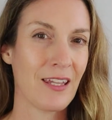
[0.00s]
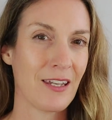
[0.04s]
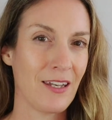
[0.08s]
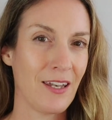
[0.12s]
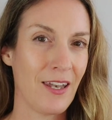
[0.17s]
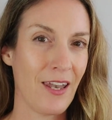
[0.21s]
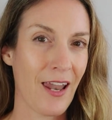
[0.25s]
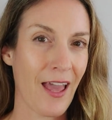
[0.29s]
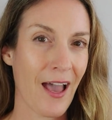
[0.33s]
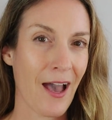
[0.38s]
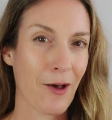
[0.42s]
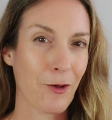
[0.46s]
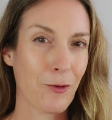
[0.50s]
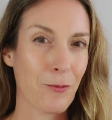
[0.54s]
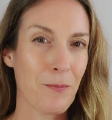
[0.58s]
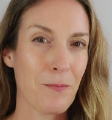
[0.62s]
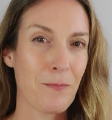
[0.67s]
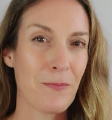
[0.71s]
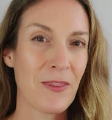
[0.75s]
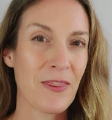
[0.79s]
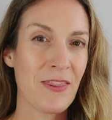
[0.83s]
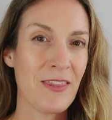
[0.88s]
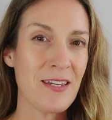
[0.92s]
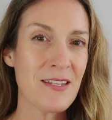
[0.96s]
Now,
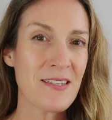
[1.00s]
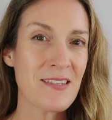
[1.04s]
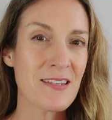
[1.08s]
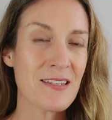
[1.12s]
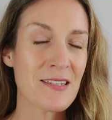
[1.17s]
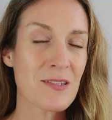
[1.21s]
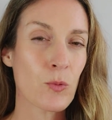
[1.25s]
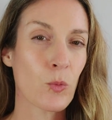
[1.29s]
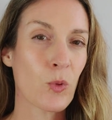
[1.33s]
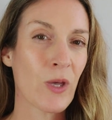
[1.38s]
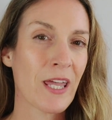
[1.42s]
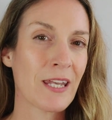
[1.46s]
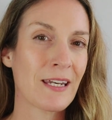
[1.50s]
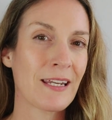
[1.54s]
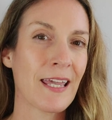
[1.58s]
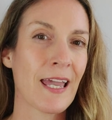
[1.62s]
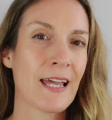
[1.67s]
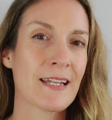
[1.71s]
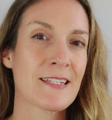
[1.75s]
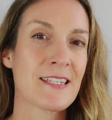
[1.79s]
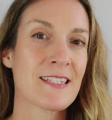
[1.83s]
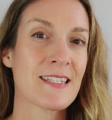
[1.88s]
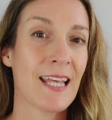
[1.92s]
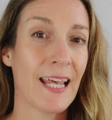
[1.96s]
but this is where it
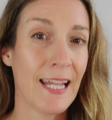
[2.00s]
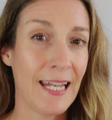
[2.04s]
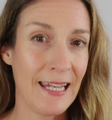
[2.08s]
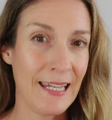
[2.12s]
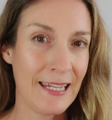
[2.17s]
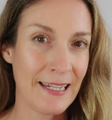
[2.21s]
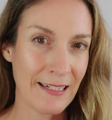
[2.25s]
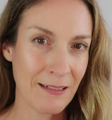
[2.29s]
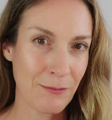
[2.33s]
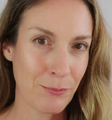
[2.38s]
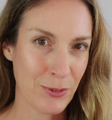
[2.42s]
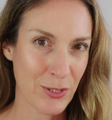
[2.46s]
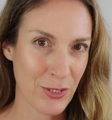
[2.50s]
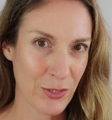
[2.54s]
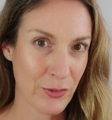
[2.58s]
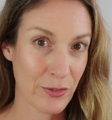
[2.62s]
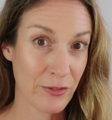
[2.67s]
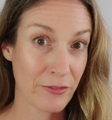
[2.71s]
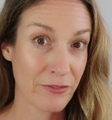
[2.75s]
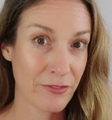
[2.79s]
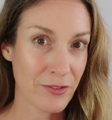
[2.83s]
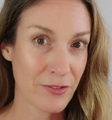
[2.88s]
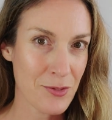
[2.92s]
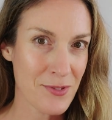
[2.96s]
gets a little bit
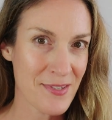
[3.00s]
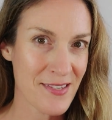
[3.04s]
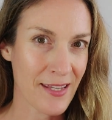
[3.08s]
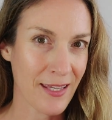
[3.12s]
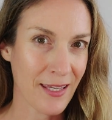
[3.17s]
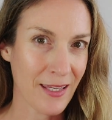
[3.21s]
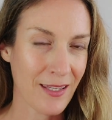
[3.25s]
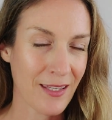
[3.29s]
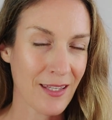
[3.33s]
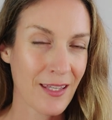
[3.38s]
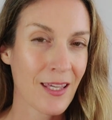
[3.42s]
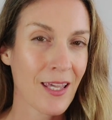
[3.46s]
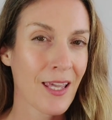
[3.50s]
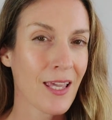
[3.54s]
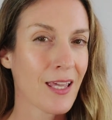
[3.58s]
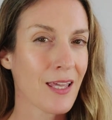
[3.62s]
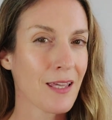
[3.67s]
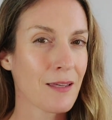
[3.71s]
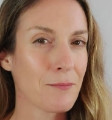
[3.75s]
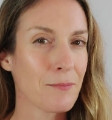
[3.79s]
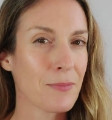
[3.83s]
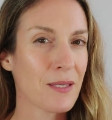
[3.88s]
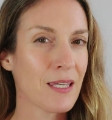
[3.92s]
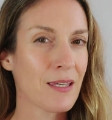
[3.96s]
confusing,
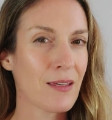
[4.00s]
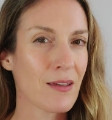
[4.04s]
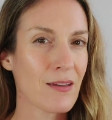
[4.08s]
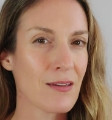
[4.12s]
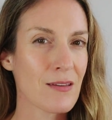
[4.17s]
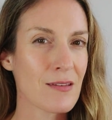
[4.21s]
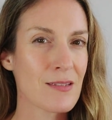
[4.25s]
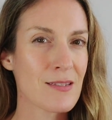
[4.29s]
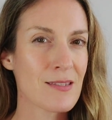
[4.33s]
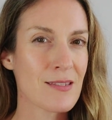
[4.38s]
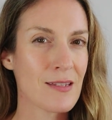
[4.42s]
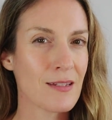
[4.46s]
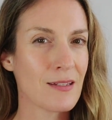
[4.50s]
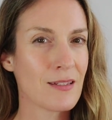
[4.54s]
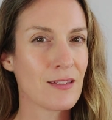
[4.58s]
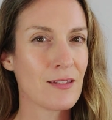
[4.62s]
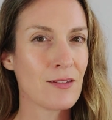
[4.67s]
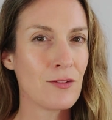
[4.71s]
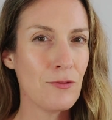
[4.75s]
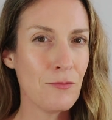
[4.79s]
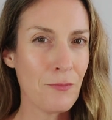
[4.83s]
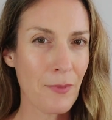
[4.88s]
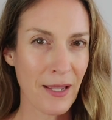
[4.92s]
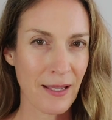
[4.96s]
because
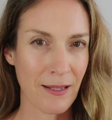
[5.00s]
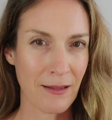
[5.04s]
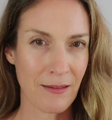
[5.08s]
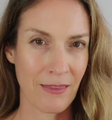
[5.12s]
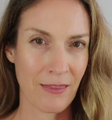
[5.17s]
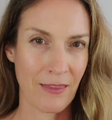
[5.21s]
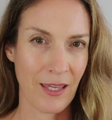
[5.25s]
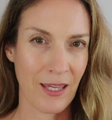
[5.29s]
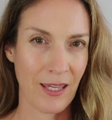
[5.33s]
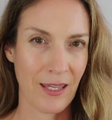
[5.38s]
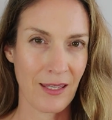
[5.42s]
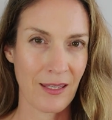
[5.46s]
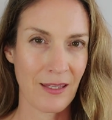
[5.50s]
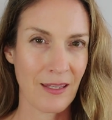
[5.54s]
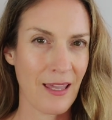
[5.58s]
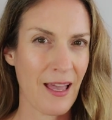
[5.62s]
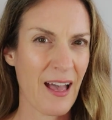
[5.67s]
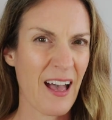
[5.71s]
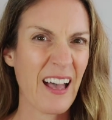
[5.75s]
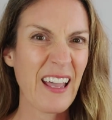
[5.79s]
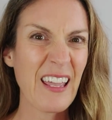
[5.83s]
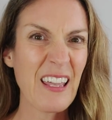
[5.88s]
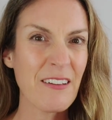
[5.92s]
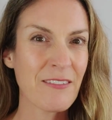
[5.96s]
you might think,
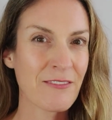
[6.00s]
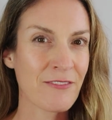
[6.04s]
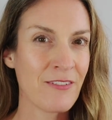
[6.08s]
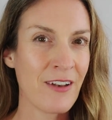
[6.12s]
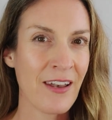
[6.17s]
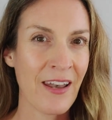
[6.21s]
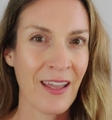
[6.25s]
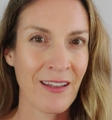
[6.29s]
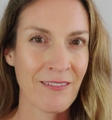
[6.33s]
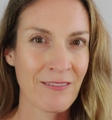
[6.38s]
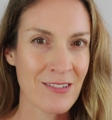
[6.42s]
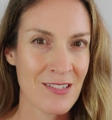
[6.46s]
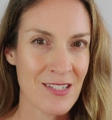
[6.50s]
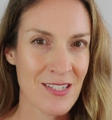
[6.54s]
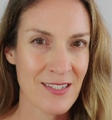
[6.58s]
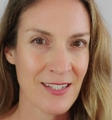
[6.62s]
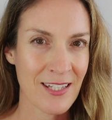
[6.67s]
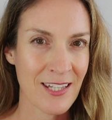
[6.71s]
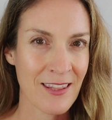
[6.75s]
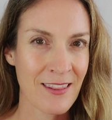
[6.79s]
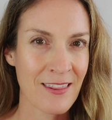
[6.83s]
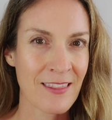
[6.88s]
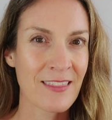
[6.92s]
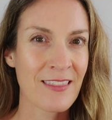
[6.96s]
I have never
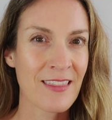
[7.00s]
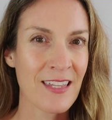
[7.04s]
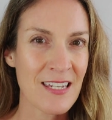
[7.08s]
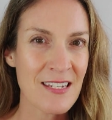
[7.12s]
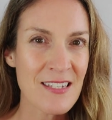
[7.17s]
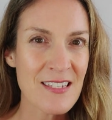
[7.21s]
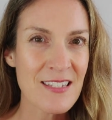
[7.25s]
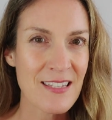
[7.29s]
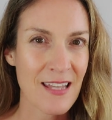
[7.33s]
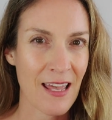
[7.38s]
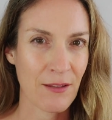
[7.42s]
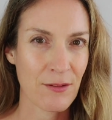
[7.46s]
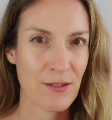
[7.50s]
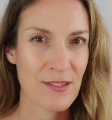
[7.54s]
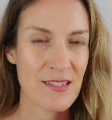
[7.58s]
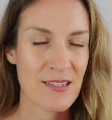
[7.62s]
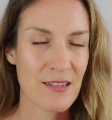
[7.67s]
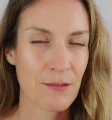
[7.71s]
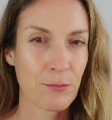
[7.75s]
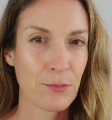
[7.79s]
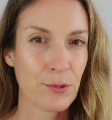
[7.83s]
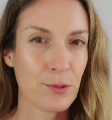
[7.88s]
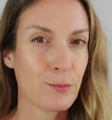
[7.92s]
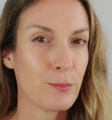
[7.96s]
seen this sound
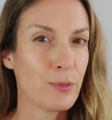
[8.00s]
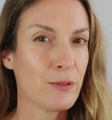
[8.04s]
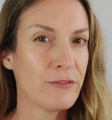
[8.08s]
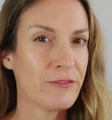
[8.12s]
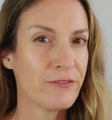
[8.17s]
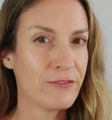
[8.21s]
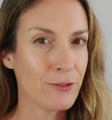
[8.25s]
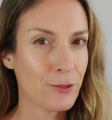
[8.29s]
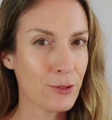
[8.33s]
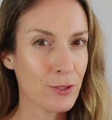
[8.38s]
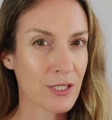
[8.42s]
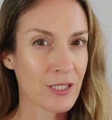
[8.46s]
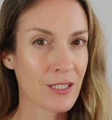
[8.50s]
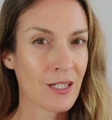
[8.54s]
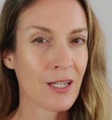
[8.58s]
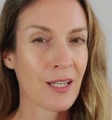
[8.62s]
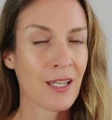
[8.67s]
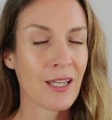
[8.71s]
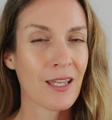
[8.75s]
symbol before.